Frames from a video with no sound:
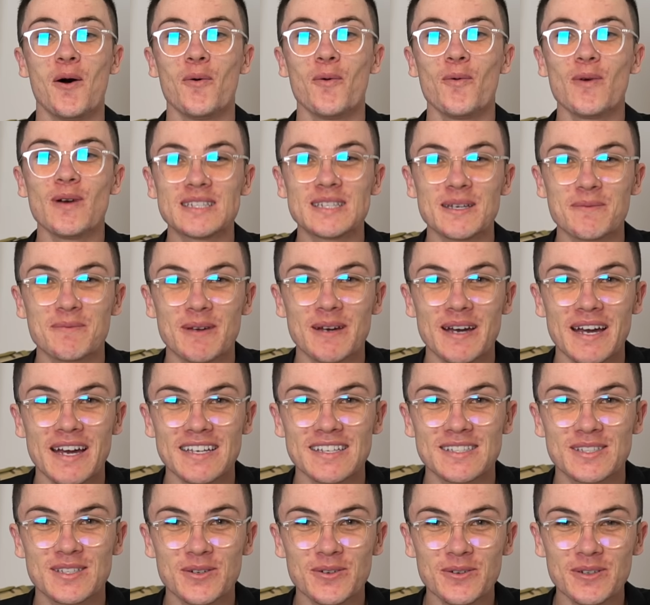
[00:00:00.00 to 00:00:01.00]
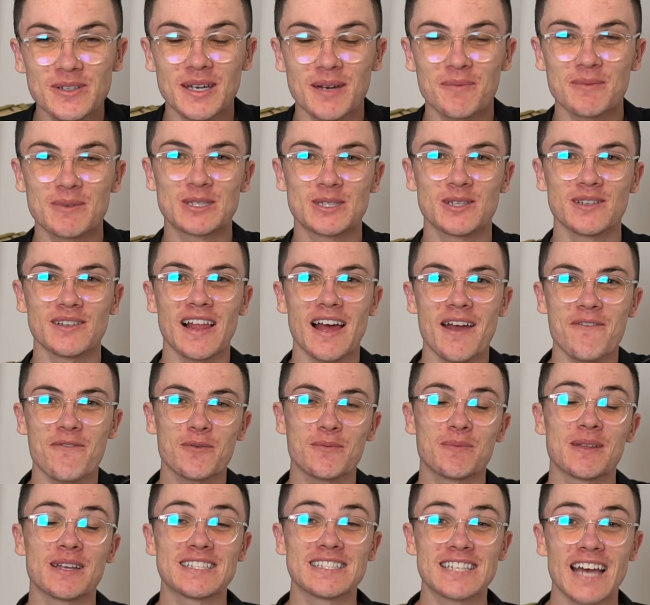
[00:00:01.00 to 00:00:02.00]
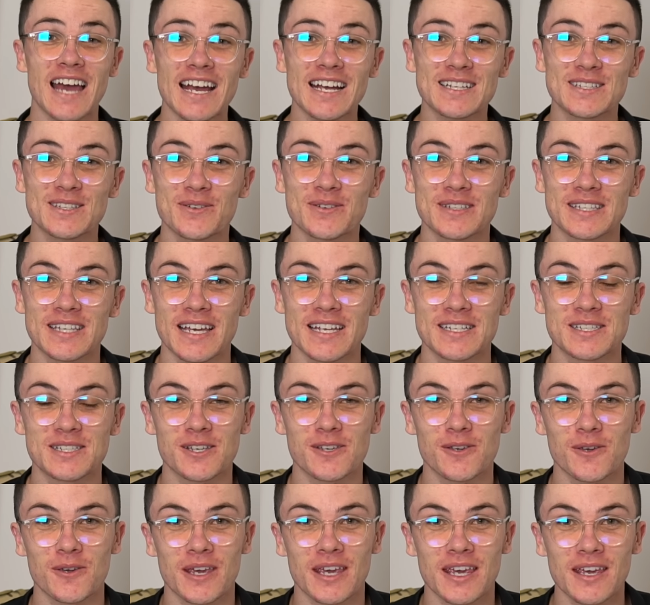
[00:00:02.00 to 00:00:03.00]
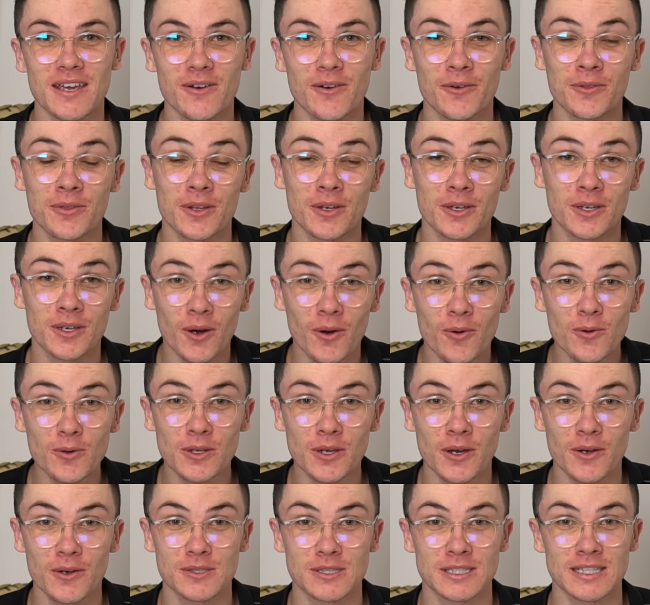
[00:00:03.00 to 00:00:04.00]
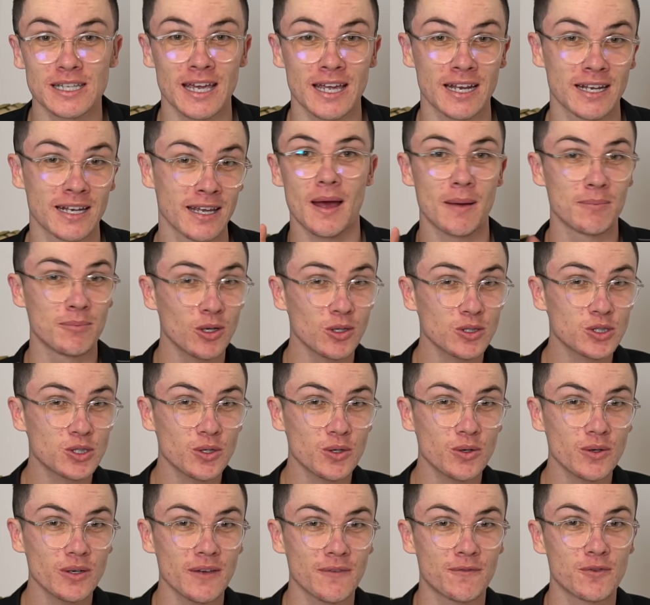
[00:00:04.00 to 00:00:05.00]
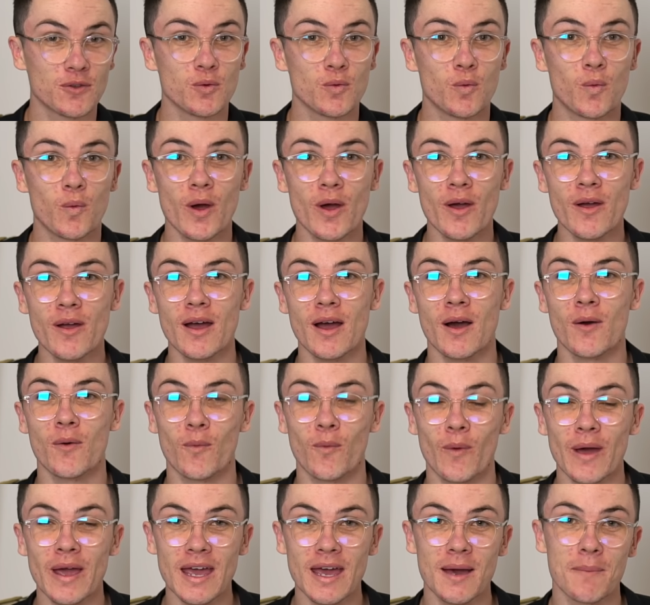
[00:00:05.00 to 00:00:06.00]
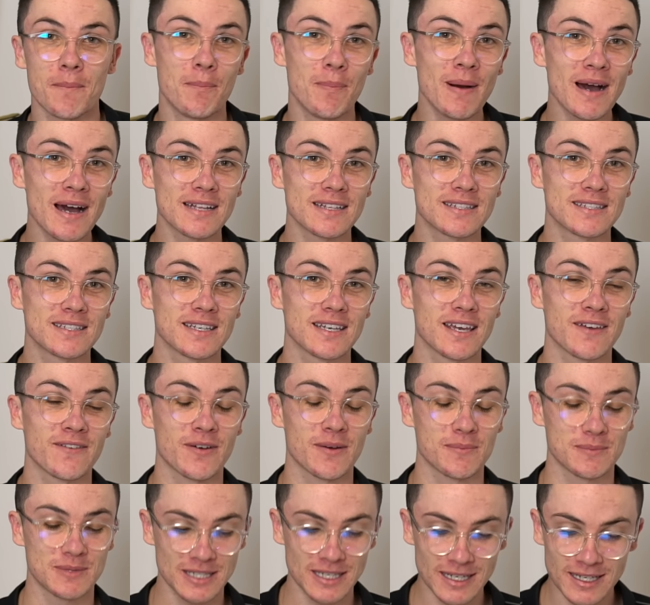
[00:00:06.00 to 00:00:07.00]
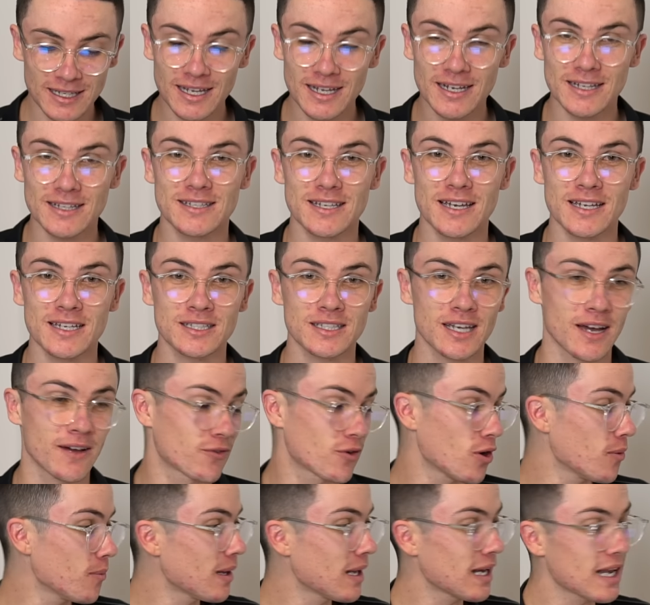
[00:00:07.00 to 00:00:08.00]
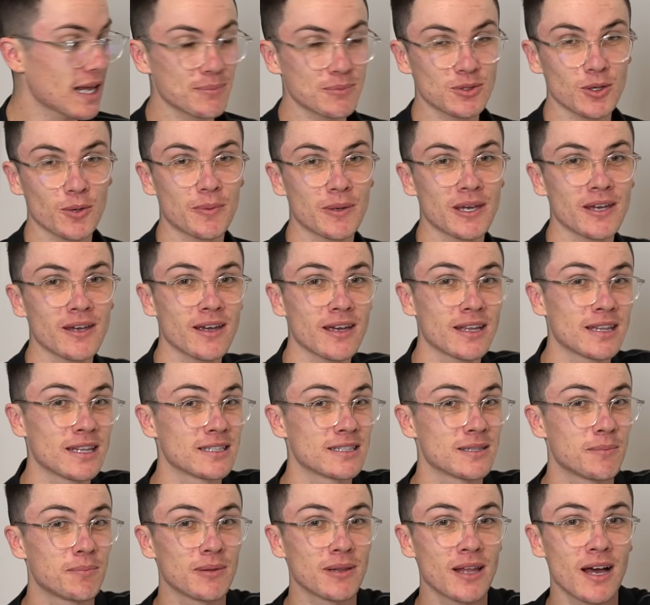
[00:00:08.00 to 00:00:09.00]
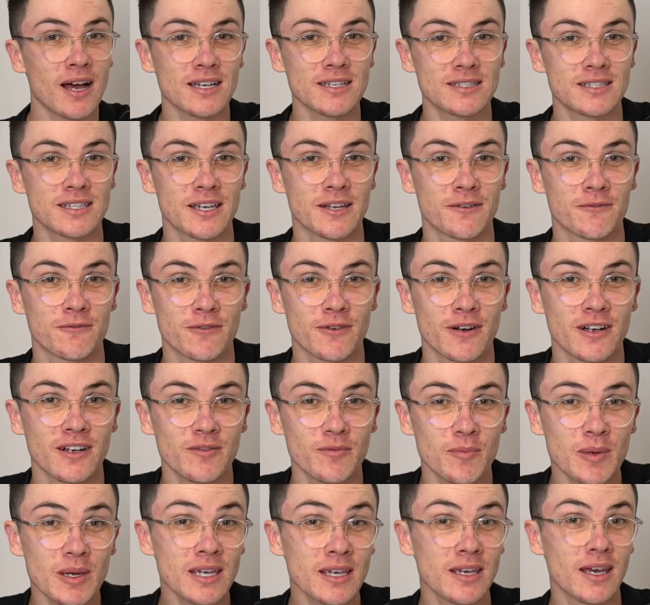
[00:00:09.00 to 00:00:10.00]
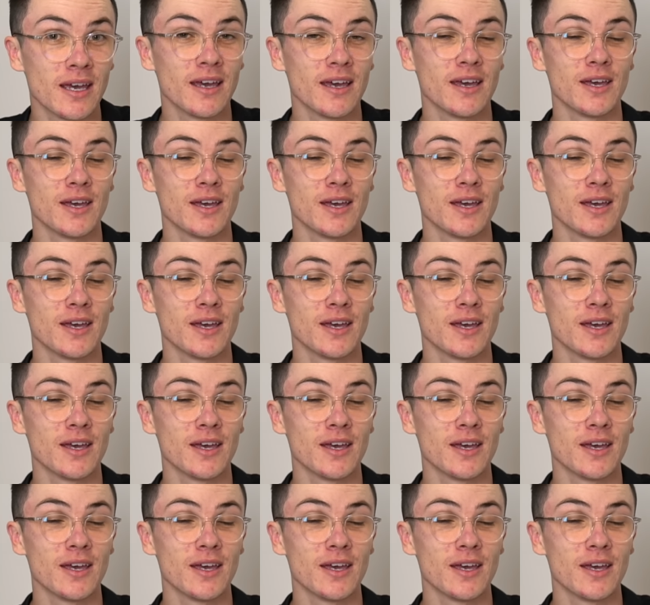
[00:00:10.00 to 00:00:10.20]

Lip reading: What's up guys, Corey coming to you live from the TacToys HQ here on the Gold Coast, and I'm not sure if you were aware, but if I'm sitting at a desk, I've got my laptop here and there's a blaster in front of me.